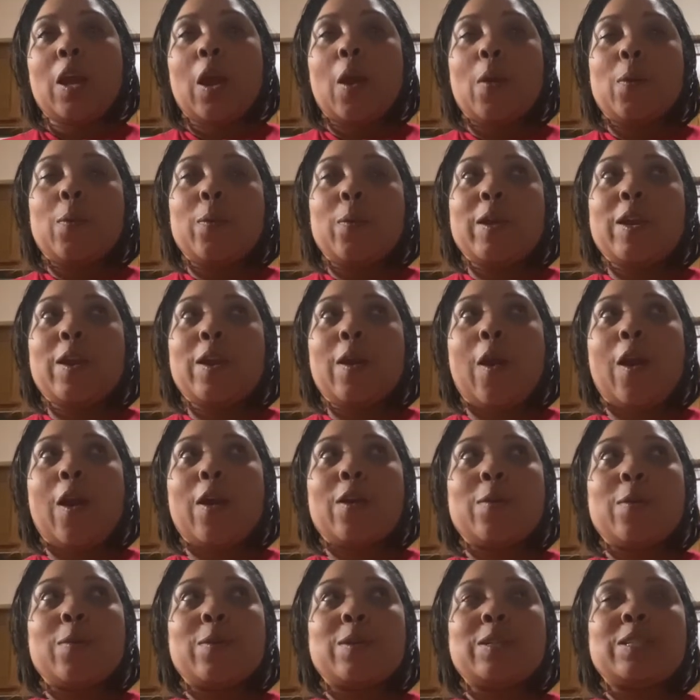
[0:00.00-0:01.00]
we are
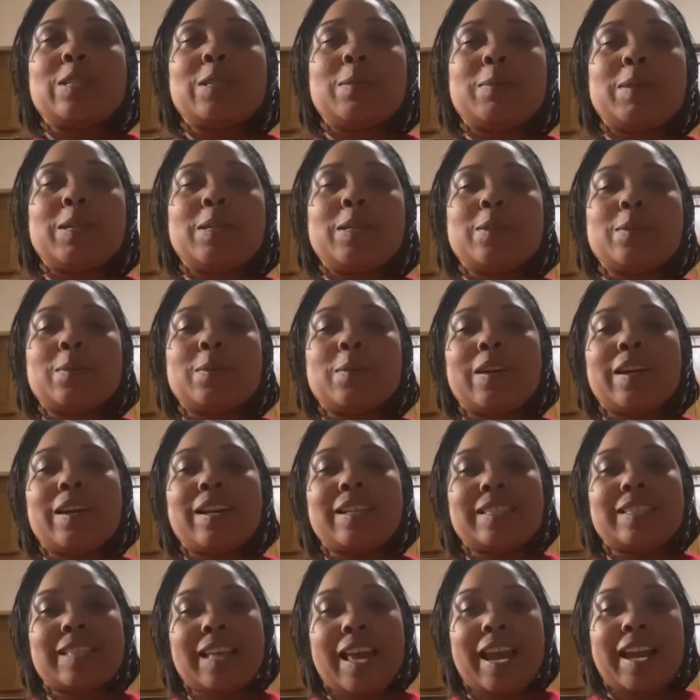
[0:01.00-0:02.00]
going to be doing a
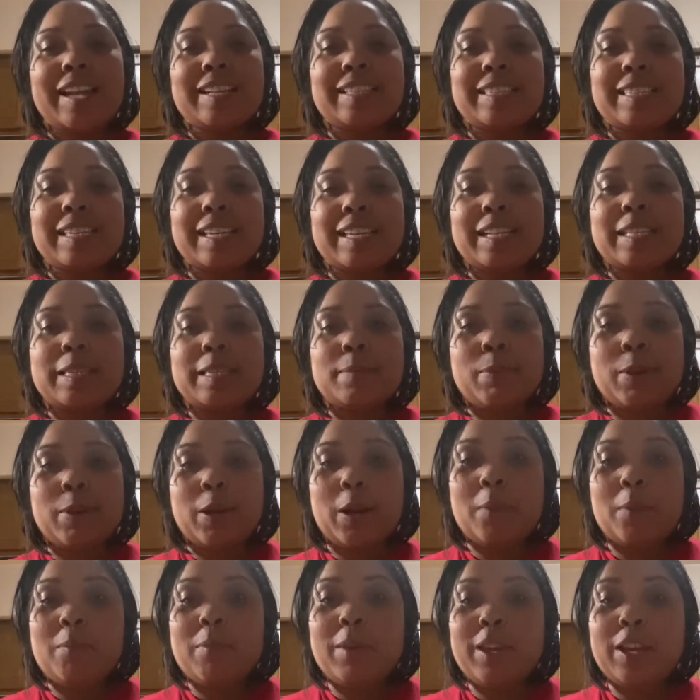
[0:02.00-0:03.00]
science
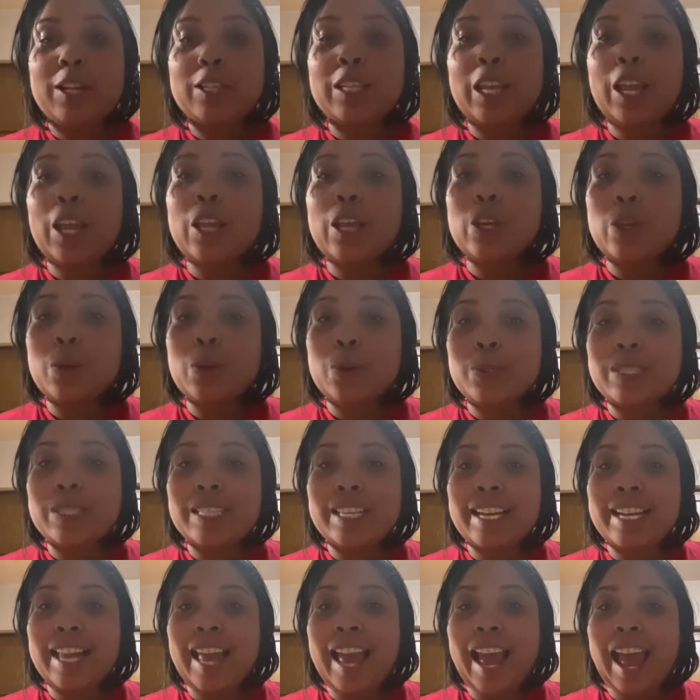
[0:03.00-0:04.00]
experiment
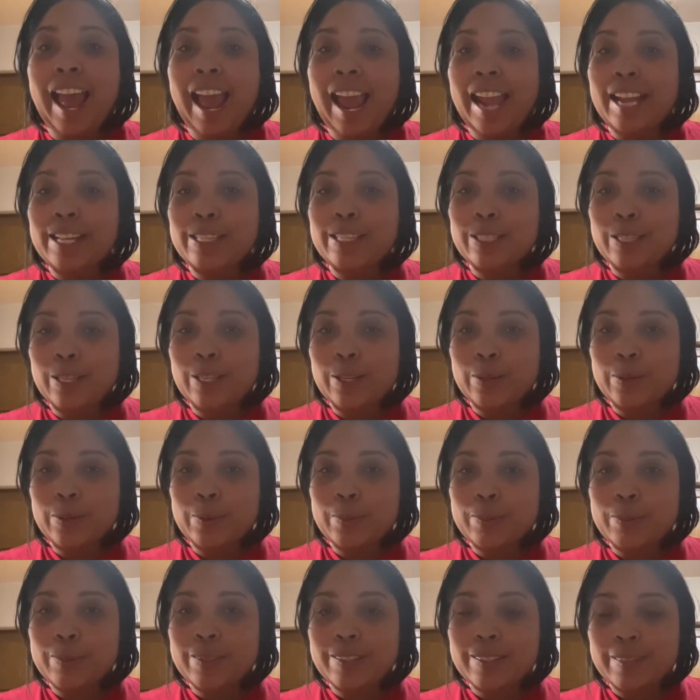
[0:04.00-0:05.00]
using ice
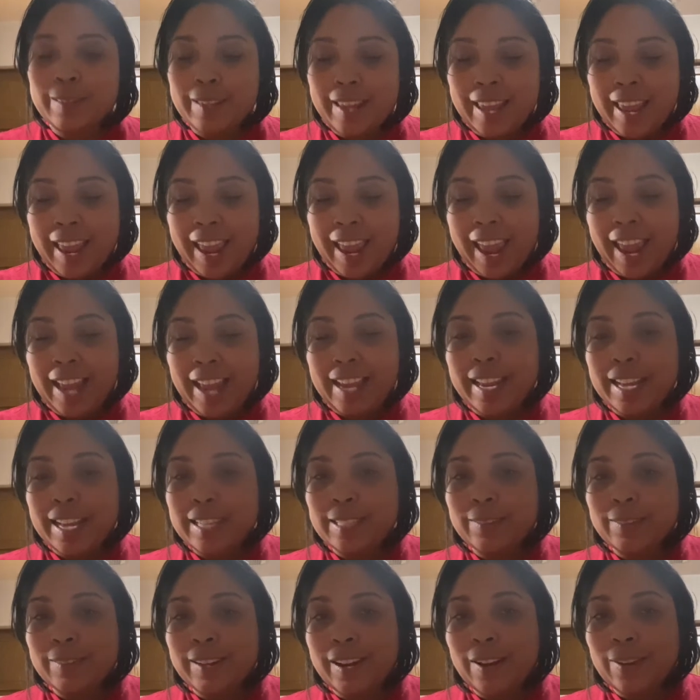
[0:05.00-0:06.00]
cubes. And guess
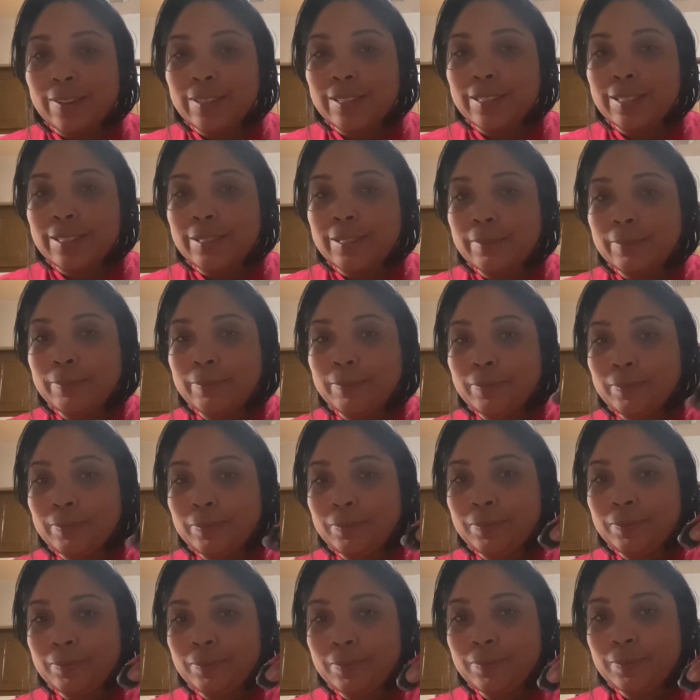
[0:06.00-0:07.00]
what else?
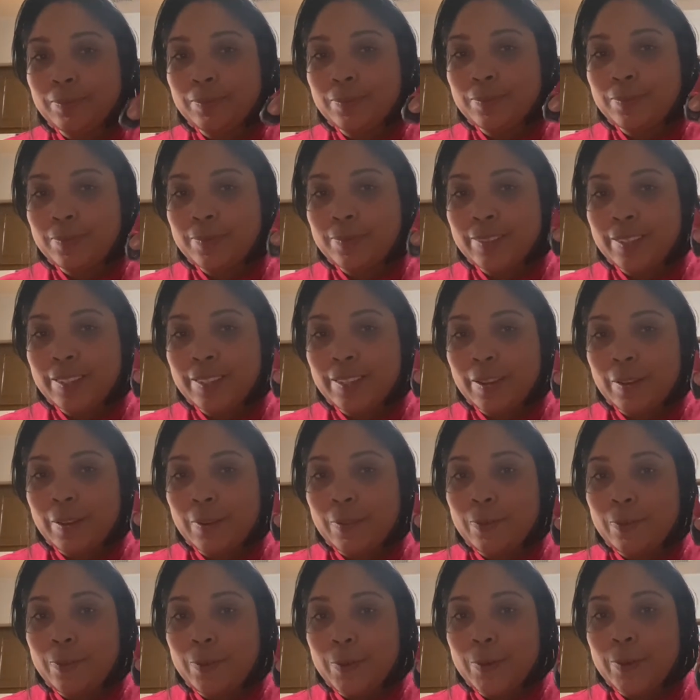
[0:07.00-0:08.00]

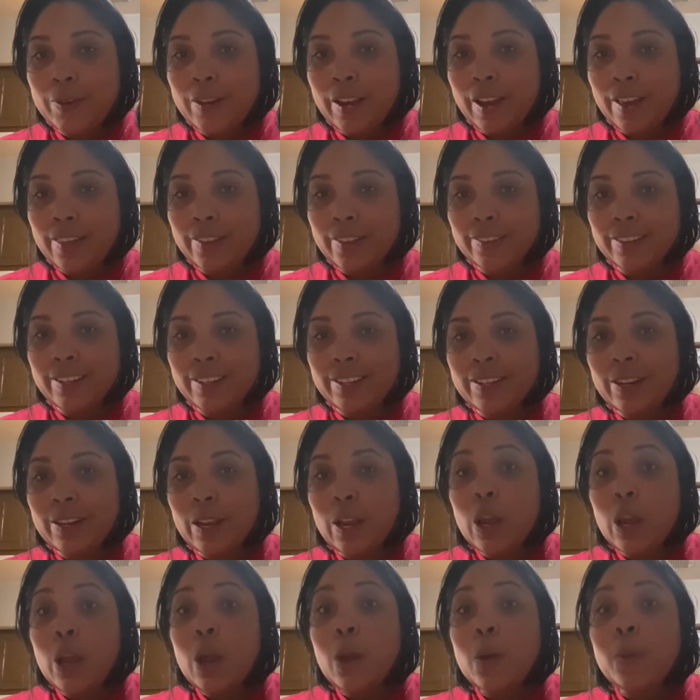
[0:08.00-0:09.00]
Food coloring.
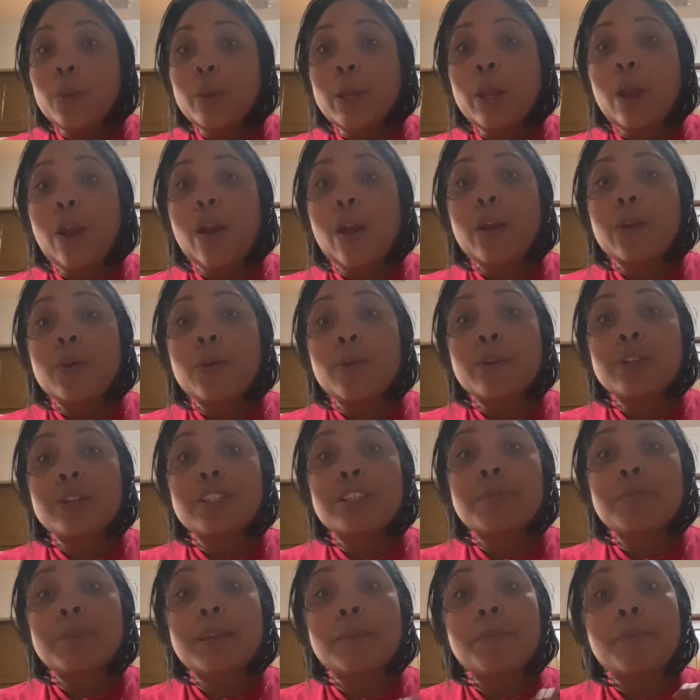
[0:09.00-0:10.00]
We are going to
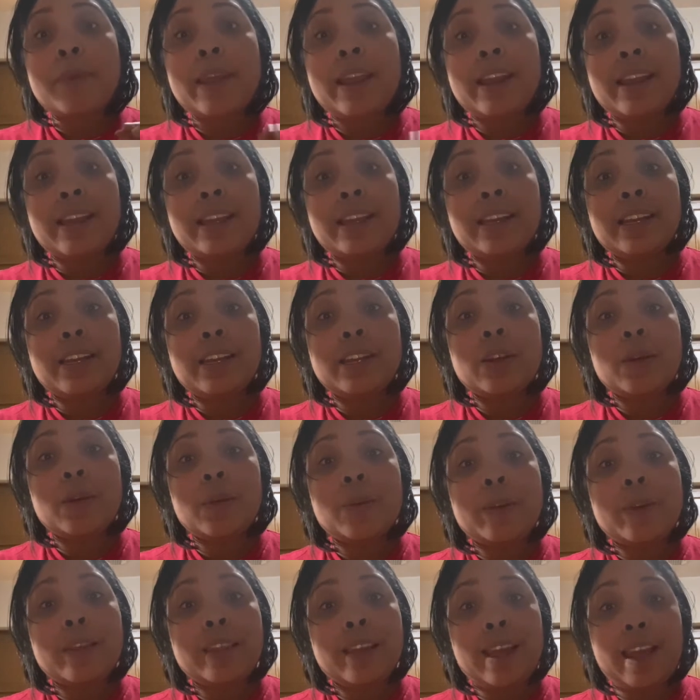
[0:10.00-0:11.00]
be painting
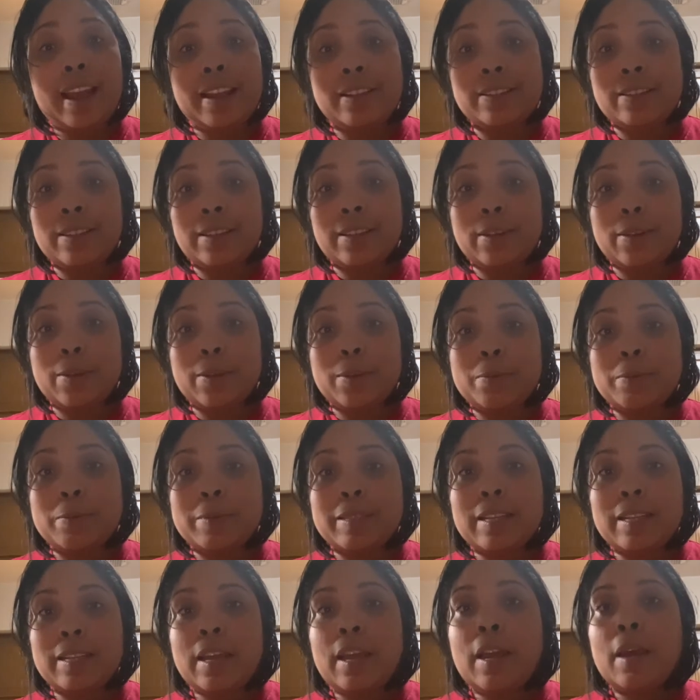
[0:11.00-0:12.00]
with ice cubes.
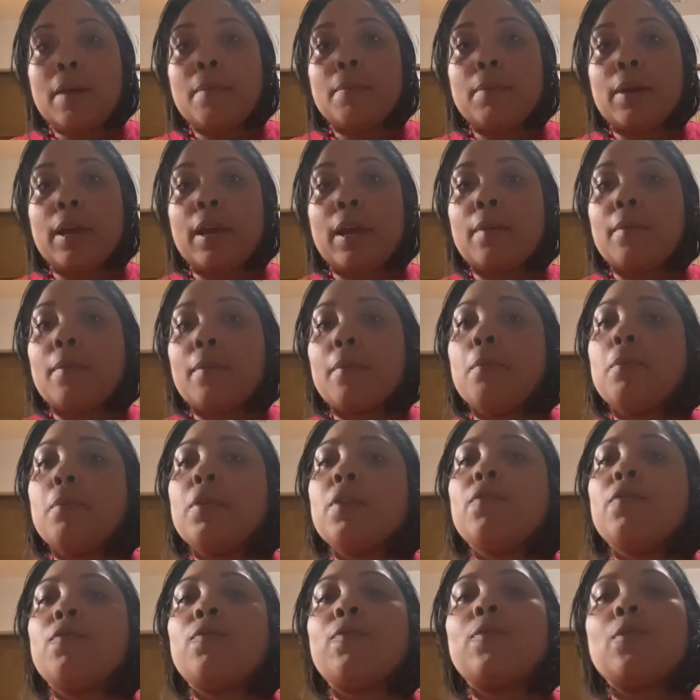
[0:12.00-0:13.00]
But
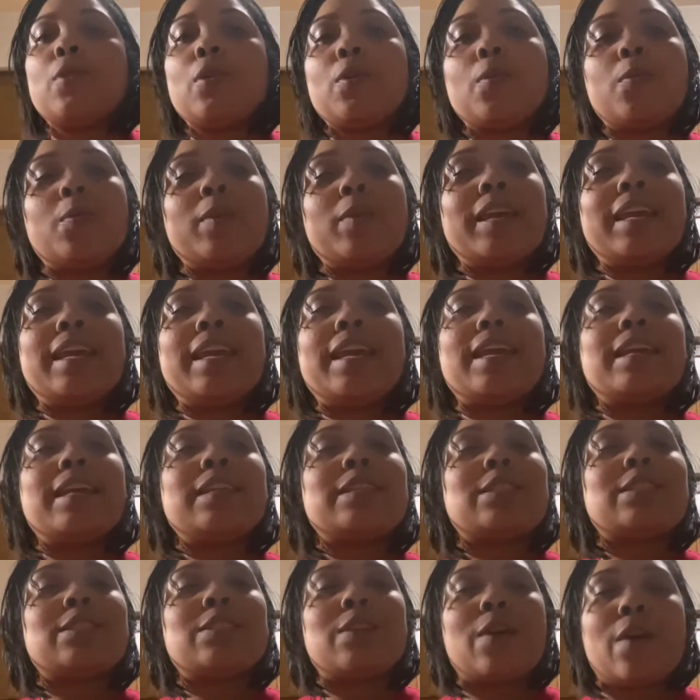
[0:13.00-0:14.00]
before we get
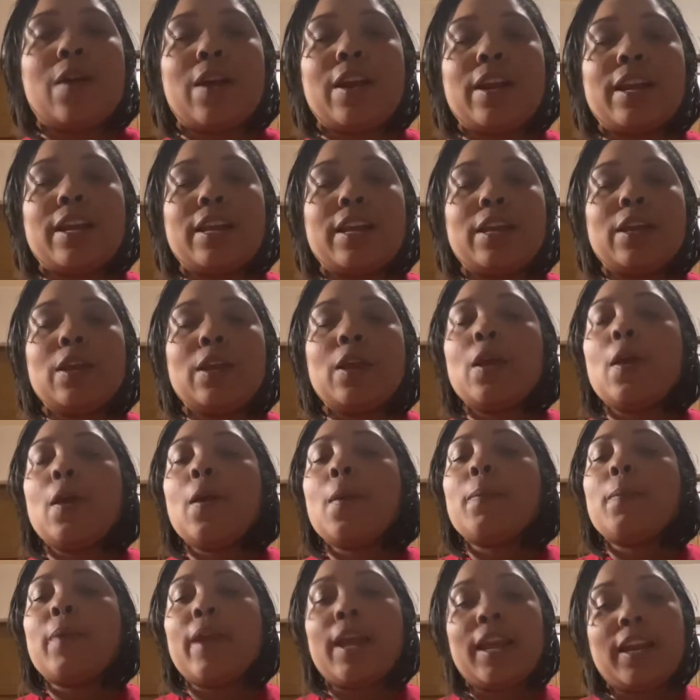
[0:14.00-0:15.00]
started
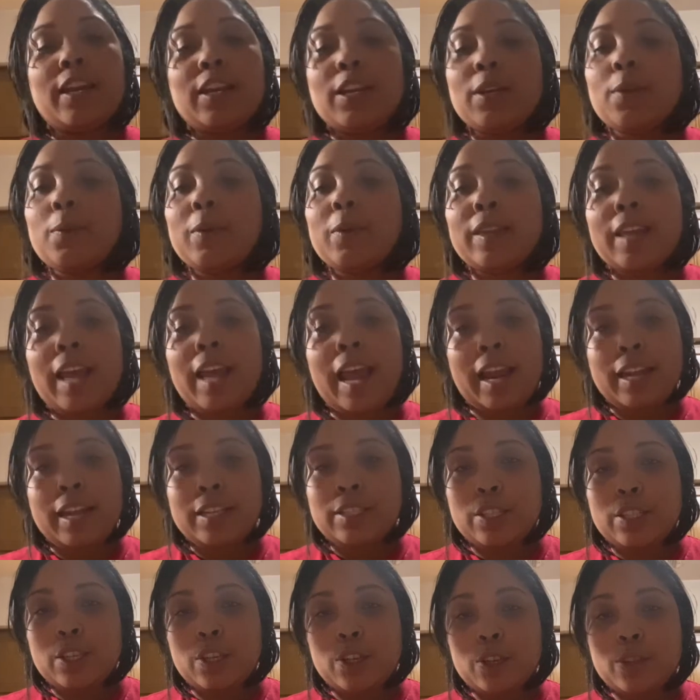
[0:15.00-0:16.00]
painting with ice
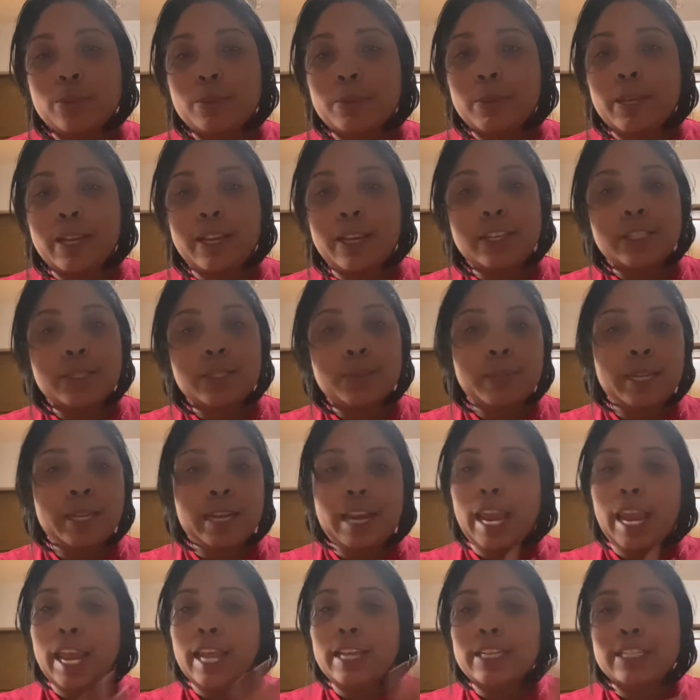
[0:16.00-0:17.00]
cubes, because we
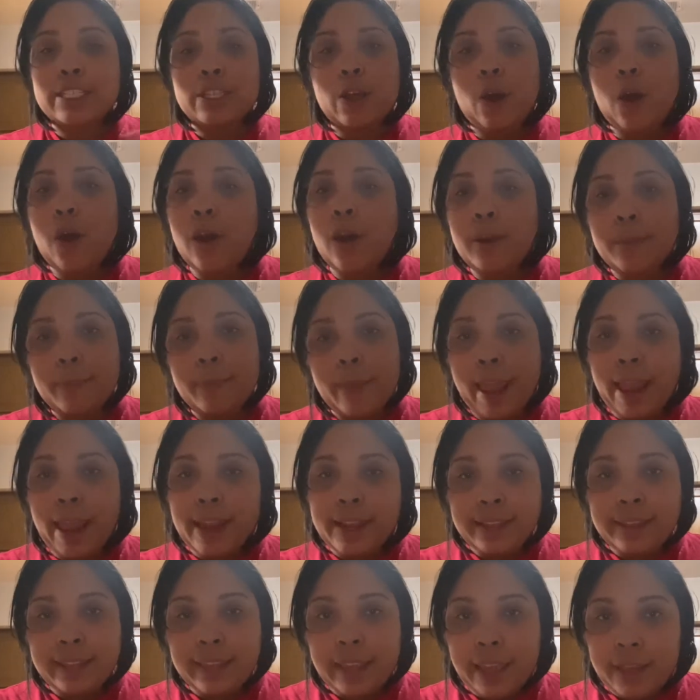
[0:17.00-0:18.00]
can't just
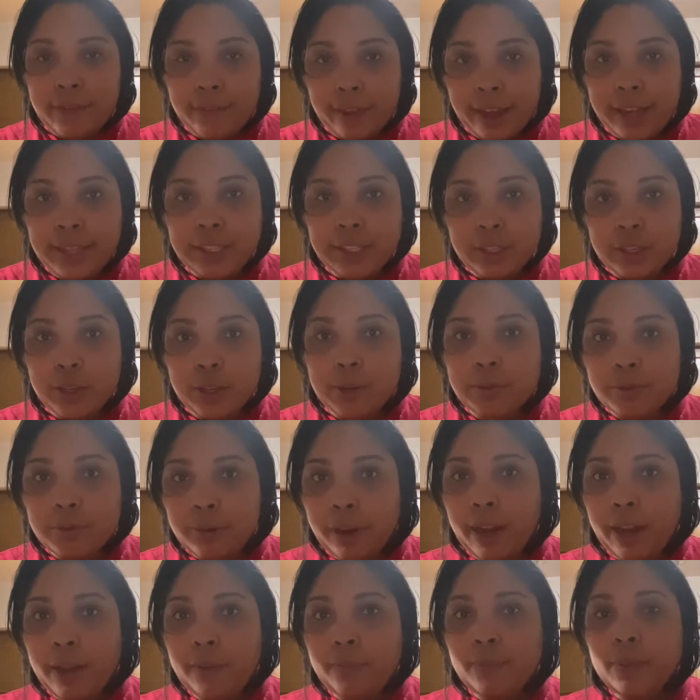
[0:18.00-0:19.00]
automatically have ice cubes,
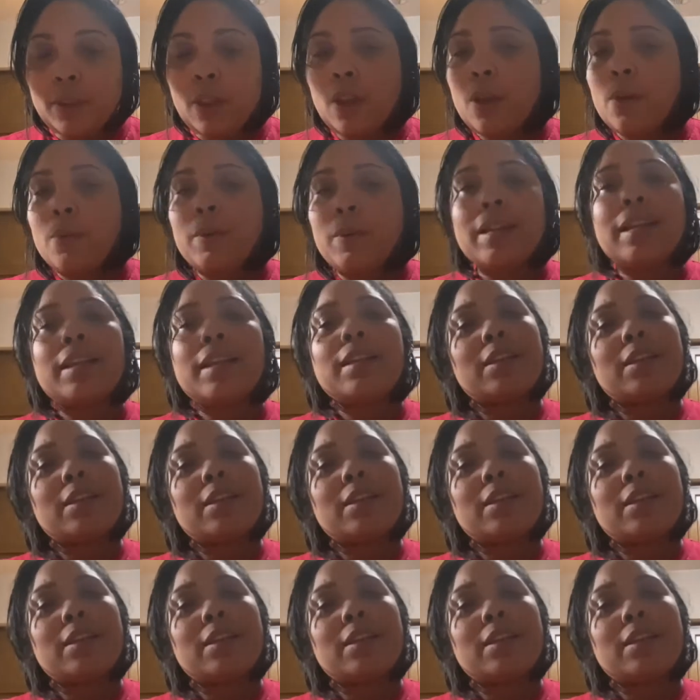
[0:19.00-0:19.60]
right? We need to